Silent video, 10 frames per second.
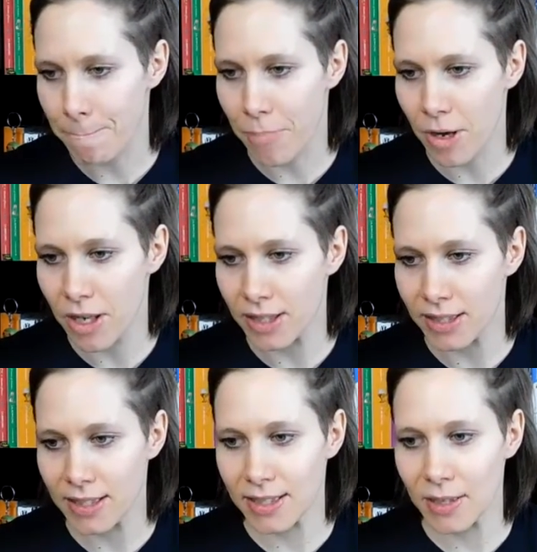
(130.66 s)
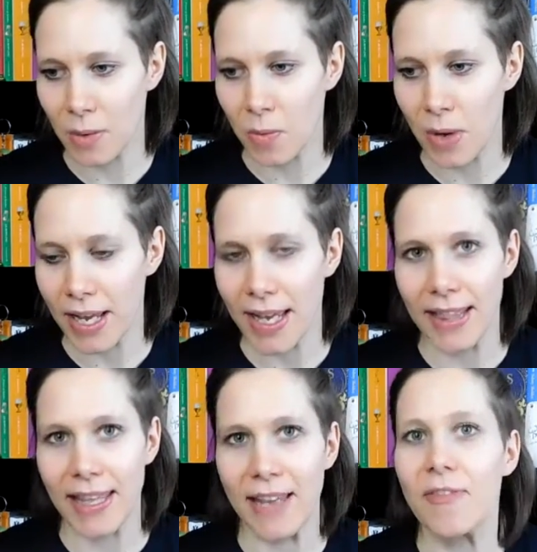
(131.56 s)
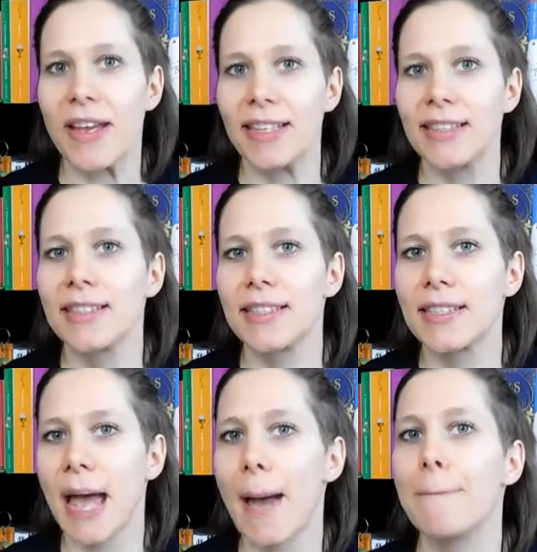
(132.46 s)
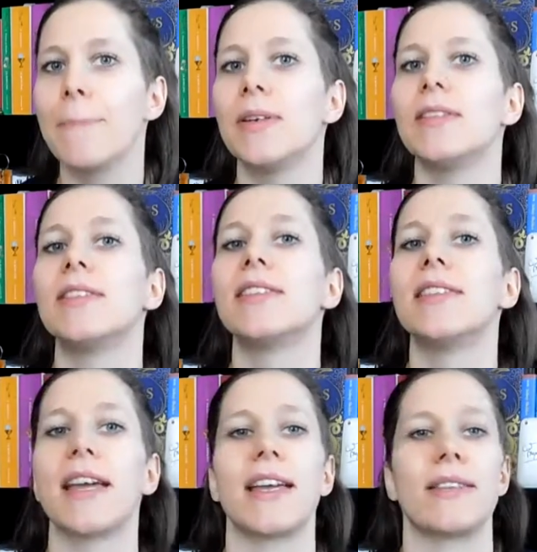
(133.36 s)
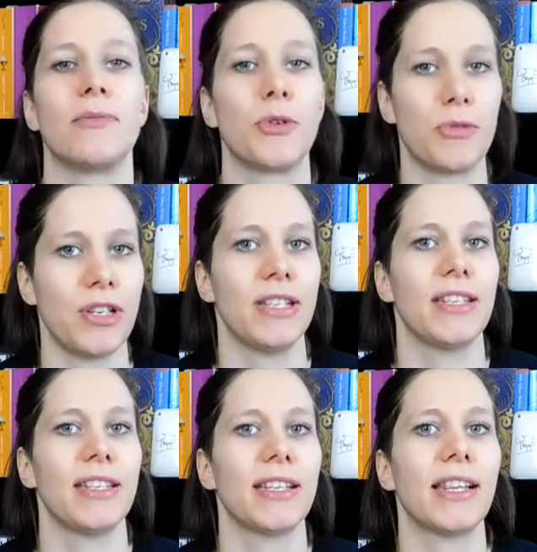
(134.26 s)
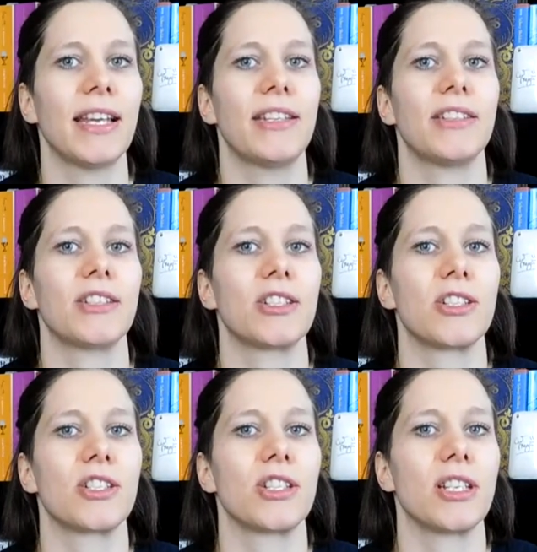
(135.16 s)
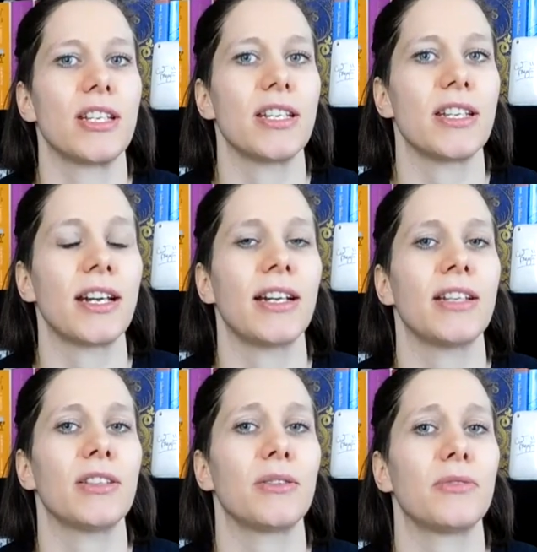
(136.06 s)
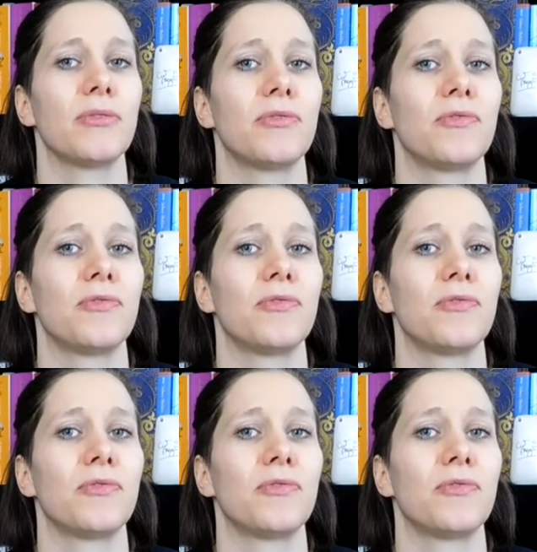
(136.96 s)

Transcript: But when events happened that were written in the letter, she kind of